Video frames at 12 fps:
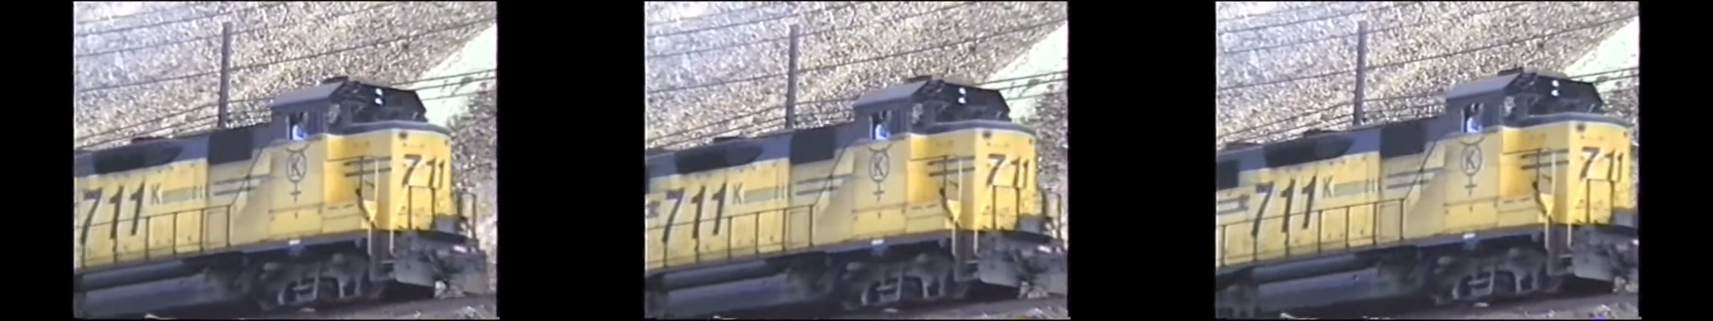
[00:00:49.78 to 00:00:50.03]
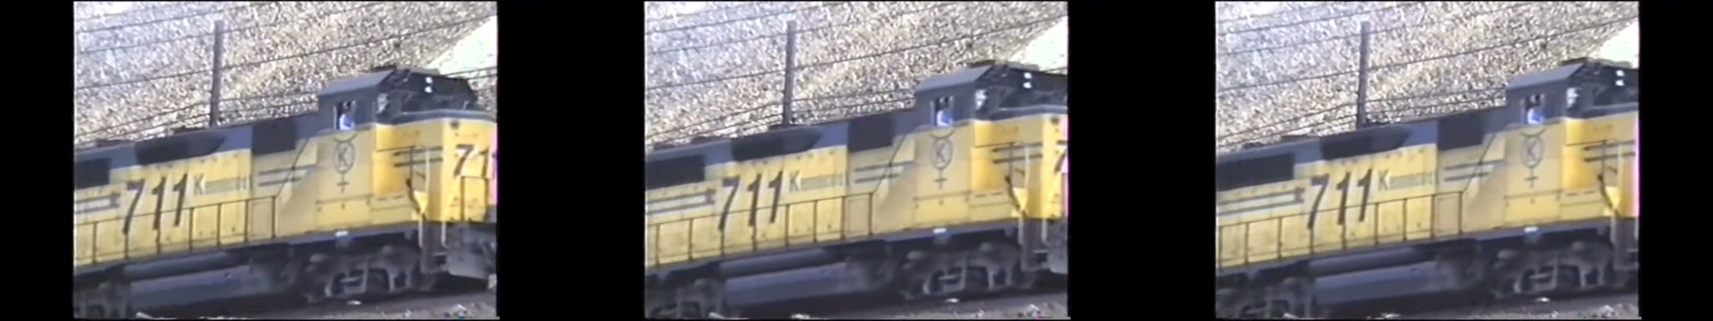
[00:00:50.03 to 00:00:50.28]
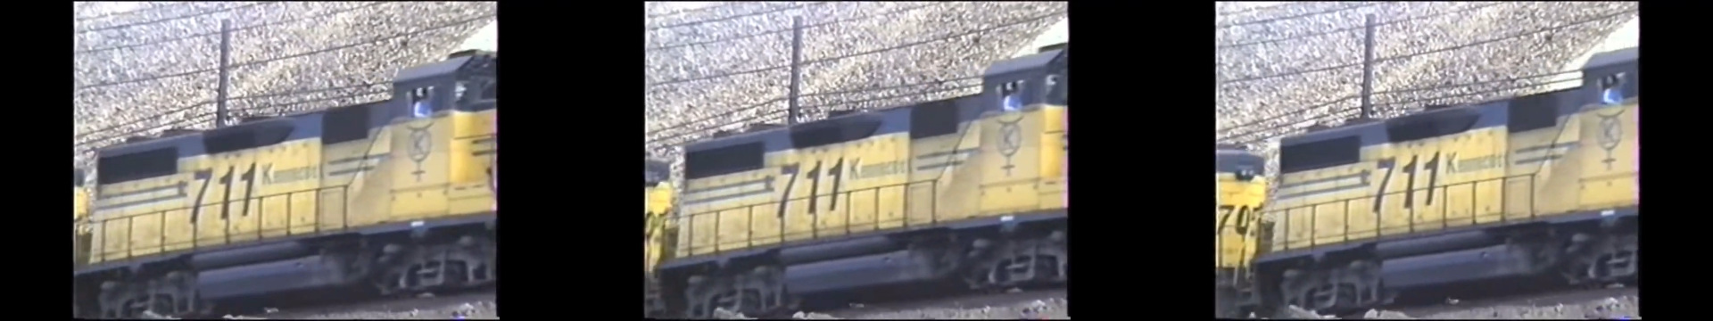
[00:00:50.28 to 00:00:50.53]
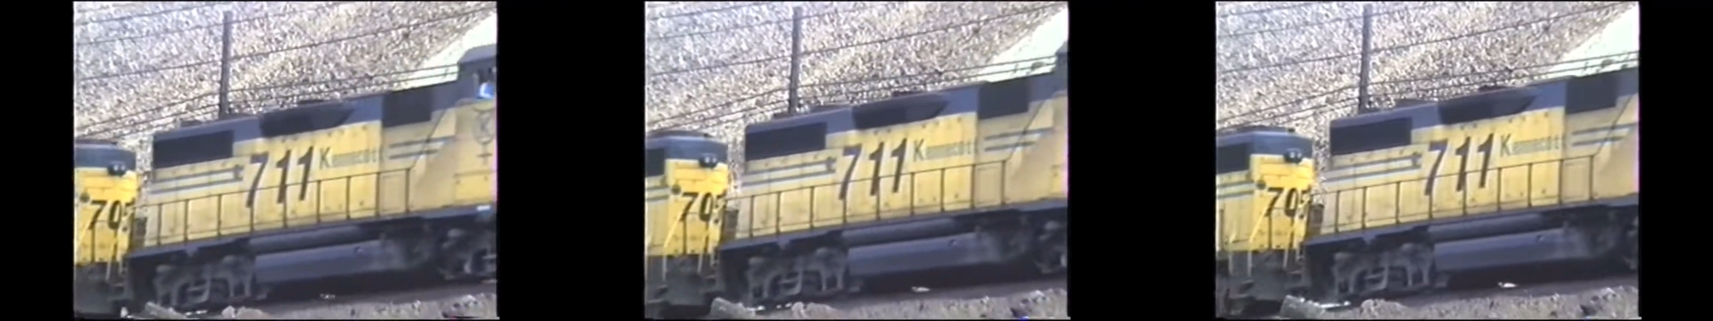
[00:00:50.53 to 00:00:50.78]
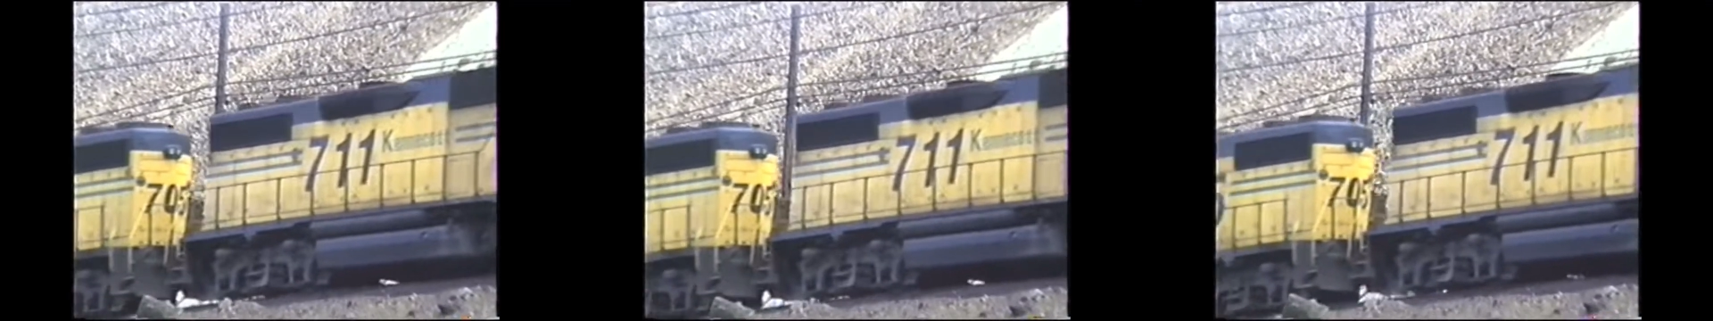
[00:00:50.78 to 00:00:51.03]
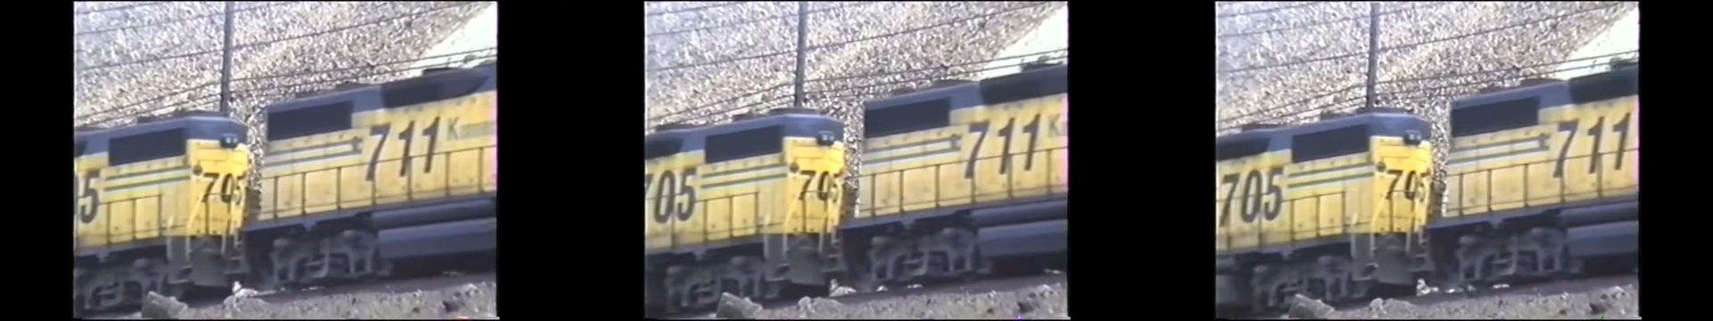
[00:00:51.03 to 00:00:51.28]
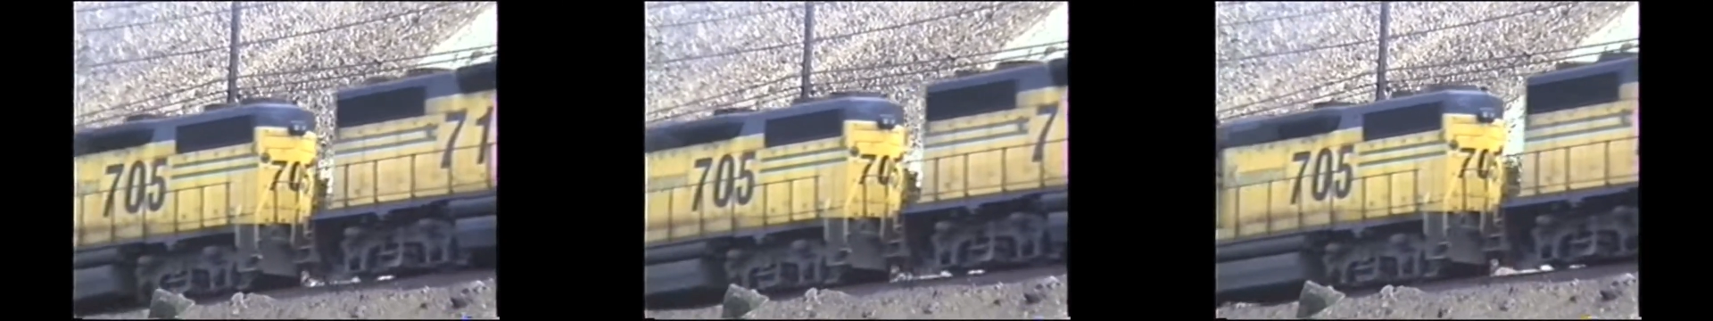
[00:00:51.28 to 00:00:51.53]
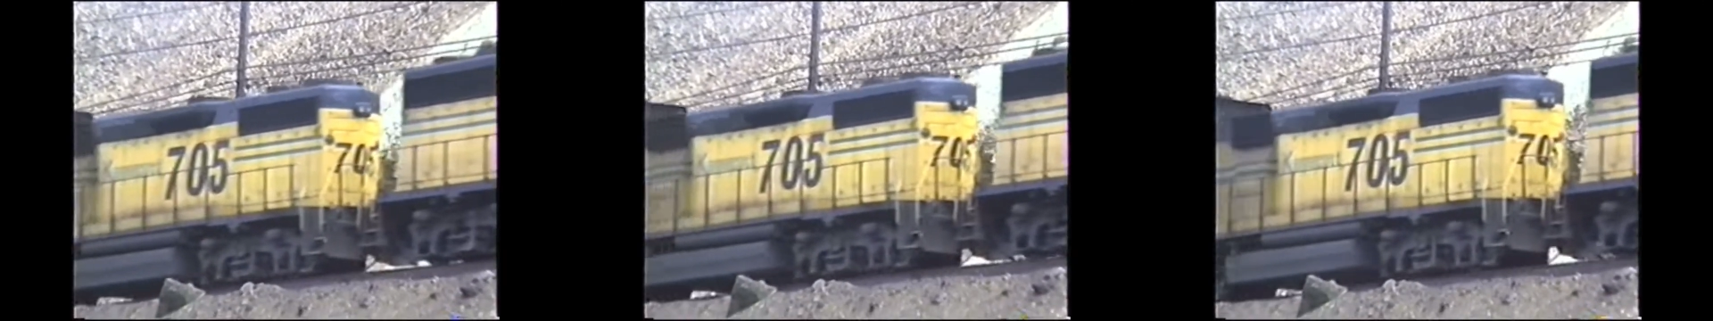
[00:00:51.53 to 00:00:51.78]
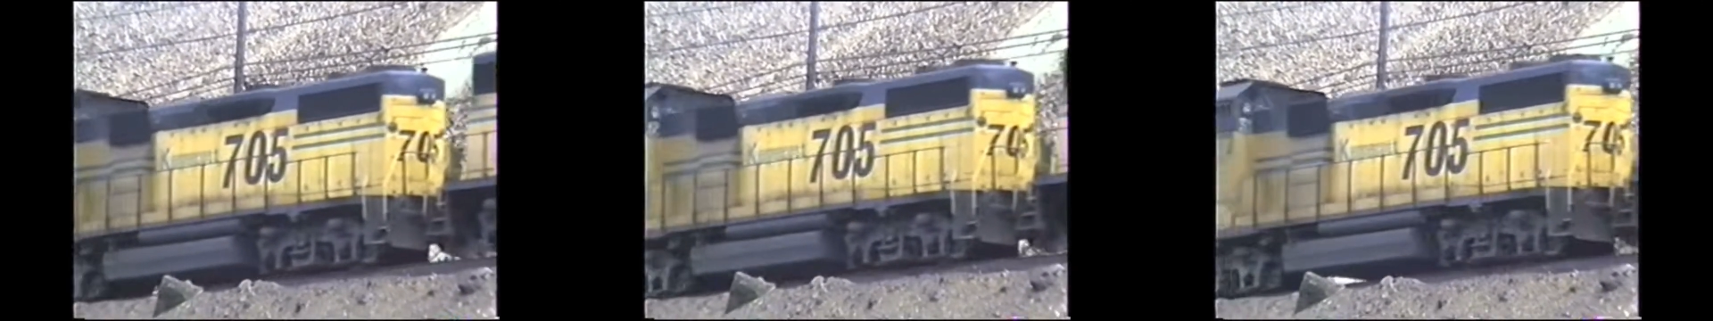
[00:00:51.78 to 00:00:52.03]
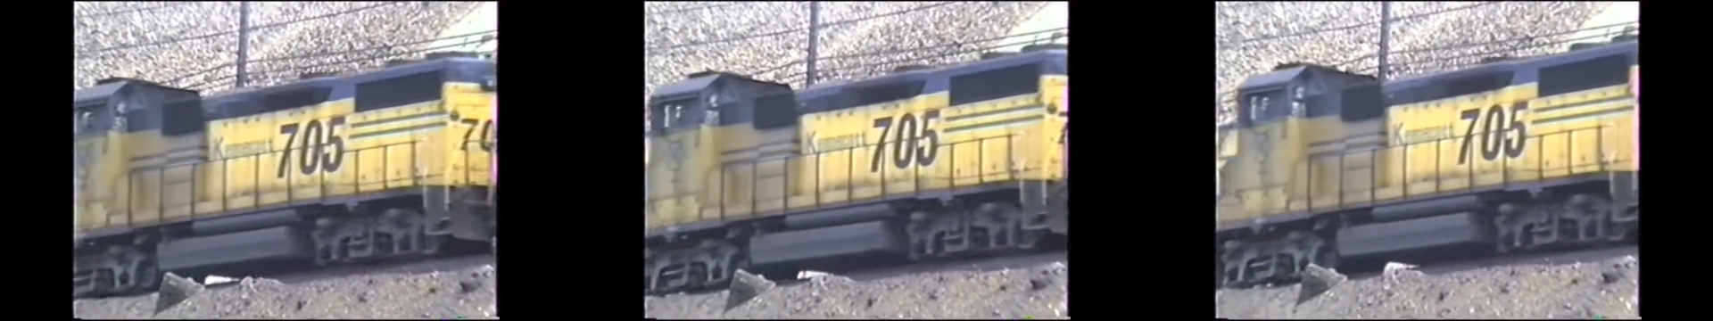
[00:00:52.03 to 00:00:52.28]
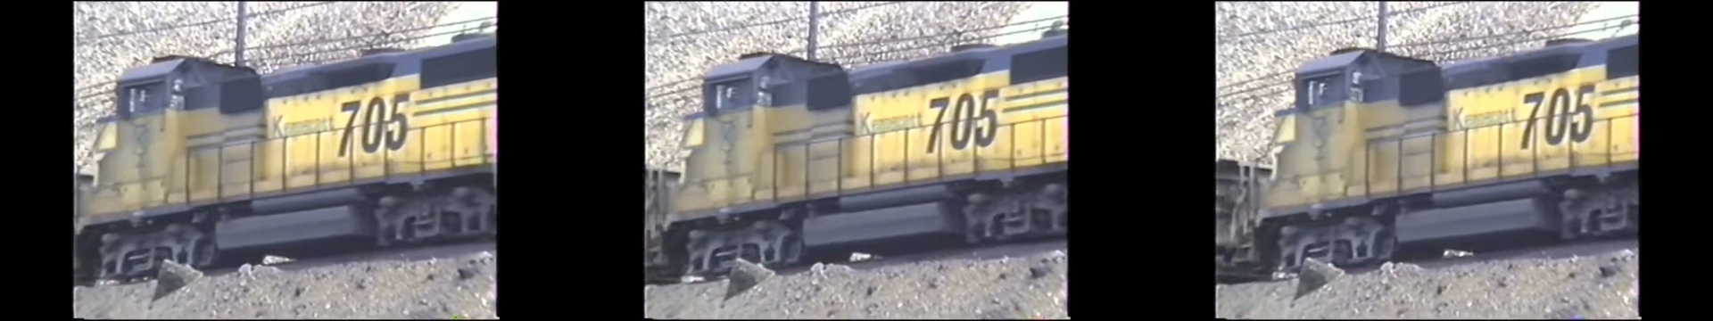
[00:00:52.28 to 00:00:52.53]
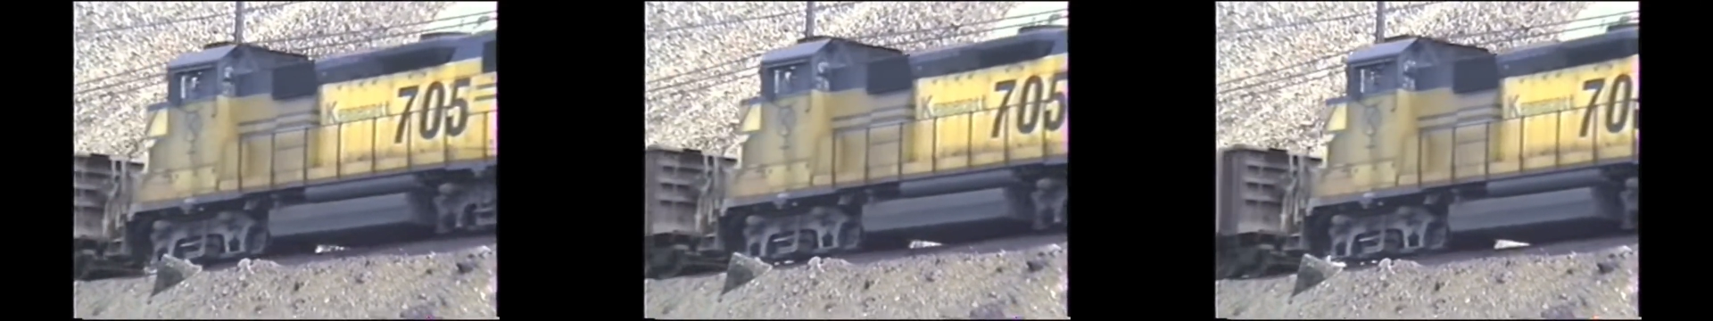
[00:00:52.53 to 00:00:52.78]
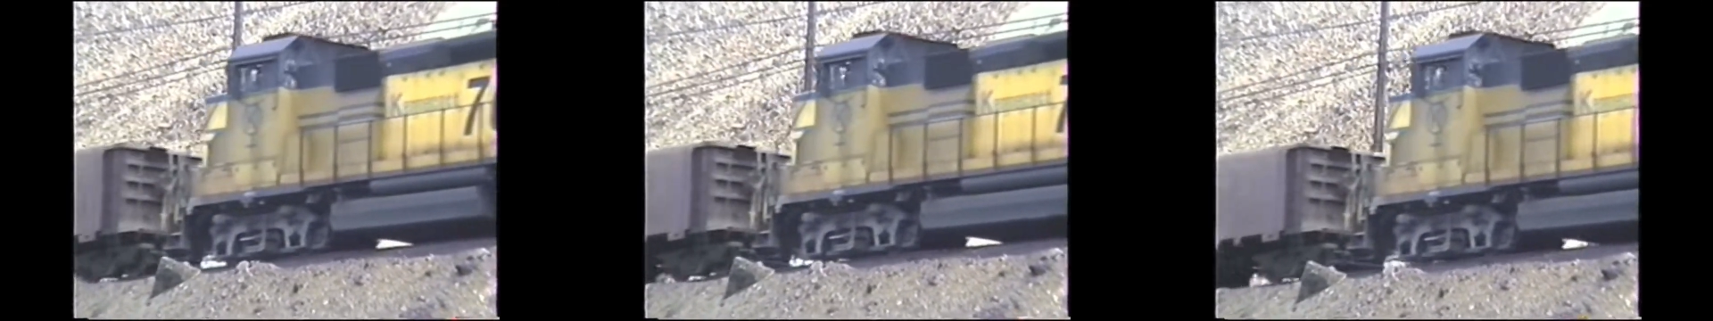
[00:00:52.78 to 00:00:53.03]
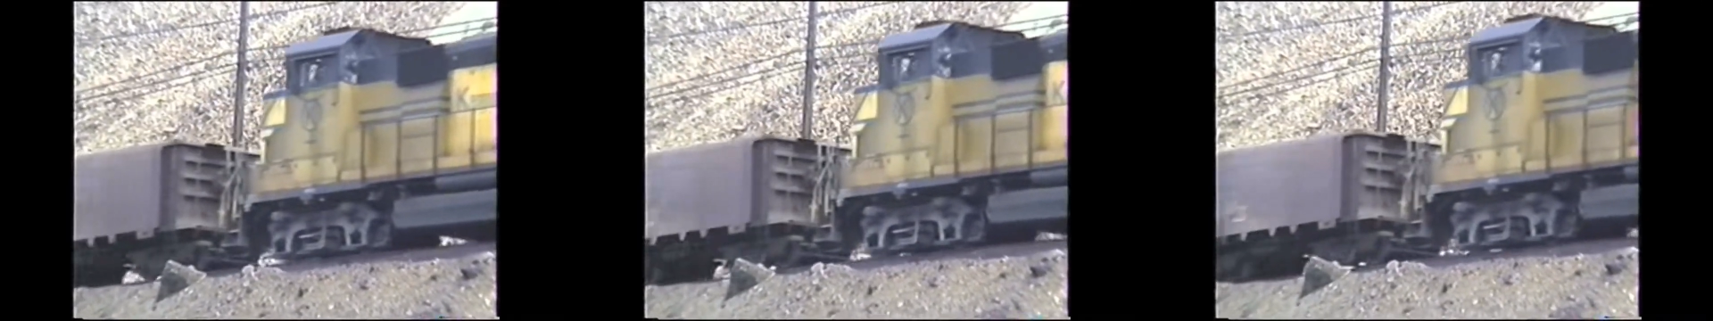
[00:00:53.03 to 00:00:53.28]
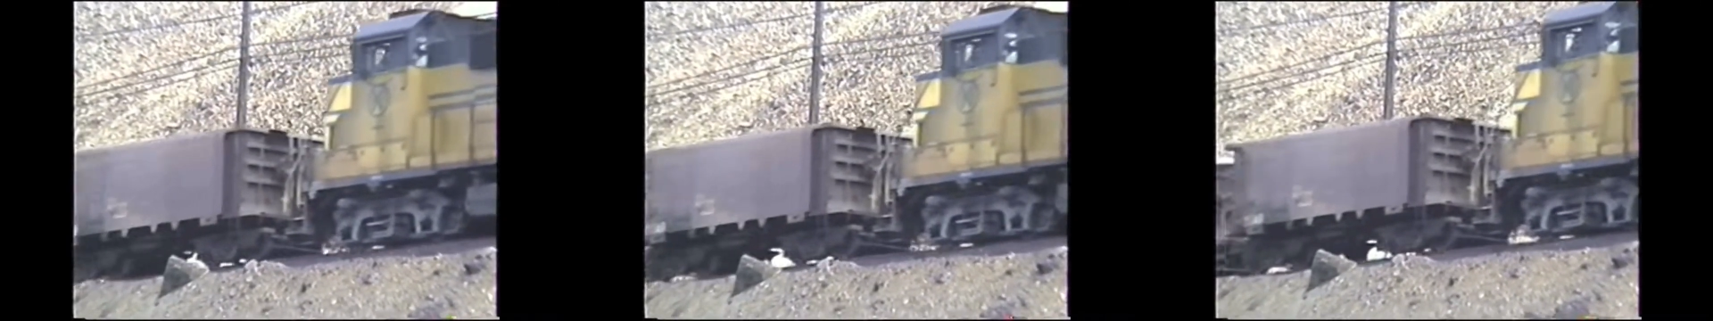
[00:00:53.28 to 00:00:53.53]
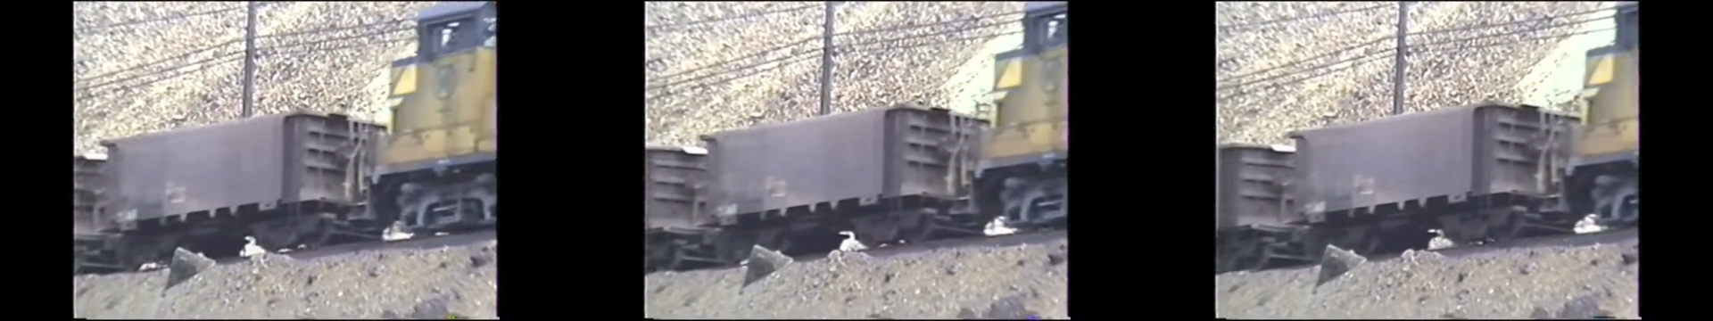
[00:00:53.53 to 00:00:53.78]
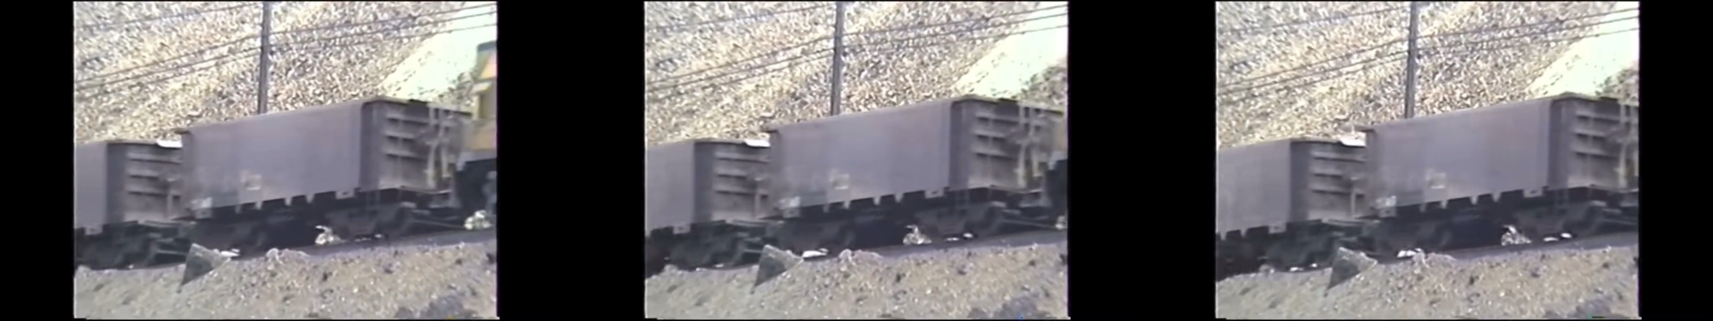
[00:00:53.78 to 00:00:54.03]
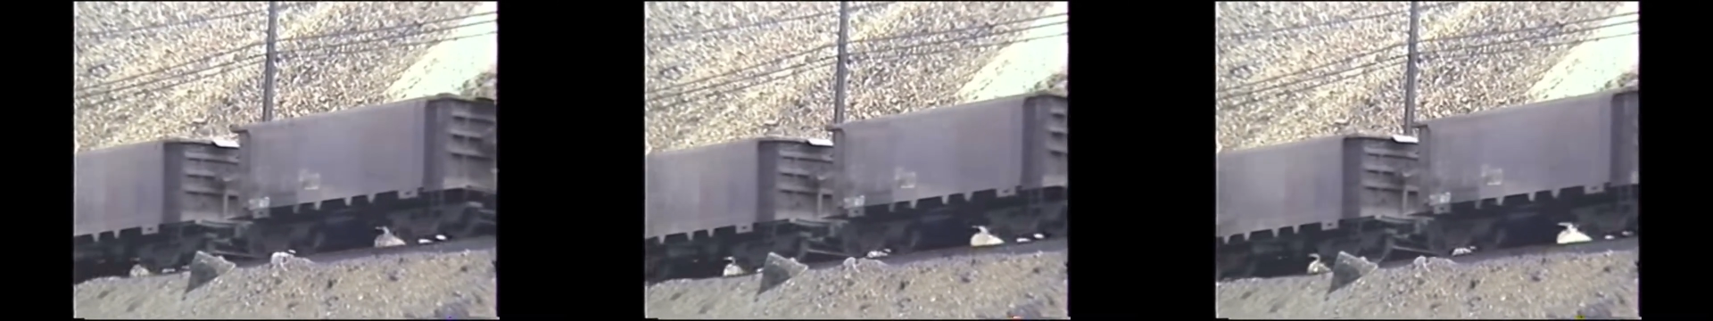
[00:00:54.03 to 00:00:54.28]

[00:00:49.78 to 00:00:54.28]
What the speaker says: (no speaker visible)